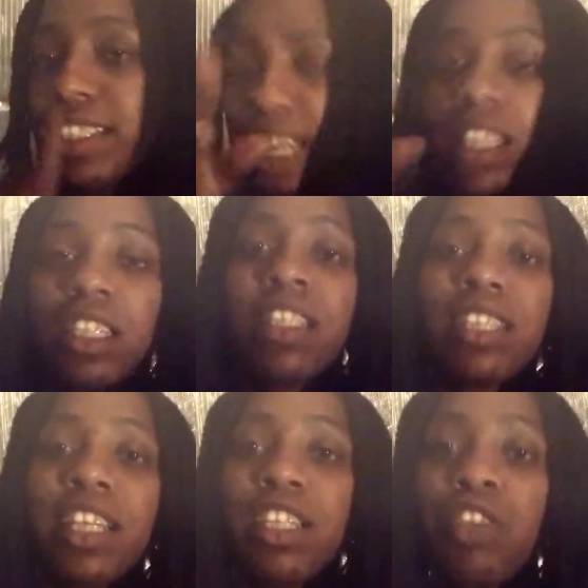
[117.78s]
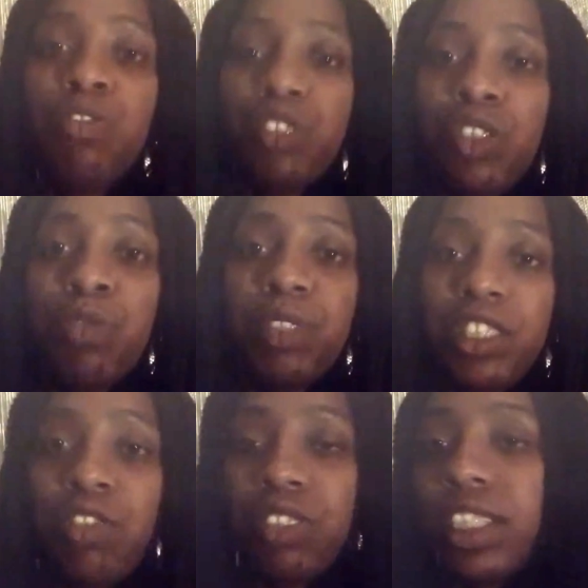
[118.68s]
that little thing you do when
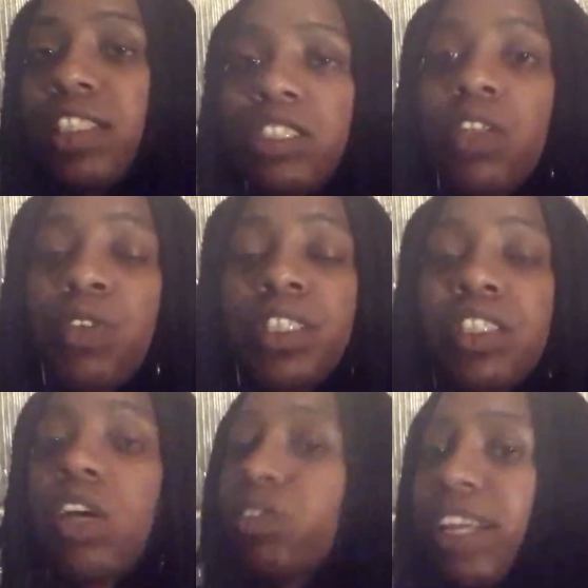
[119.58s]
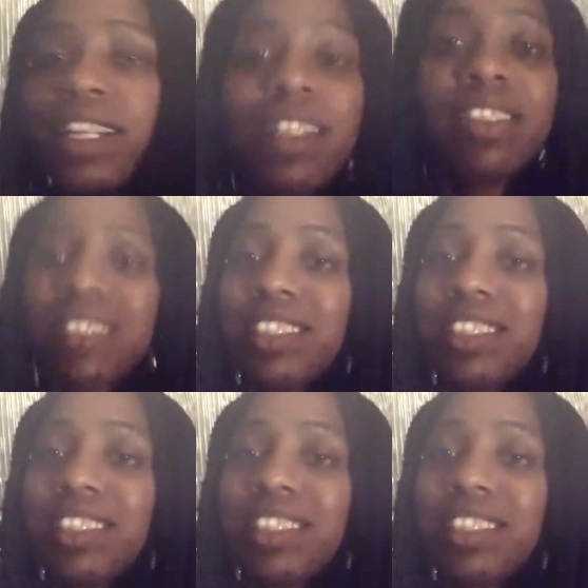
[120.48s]
you see so-and-so, that needs to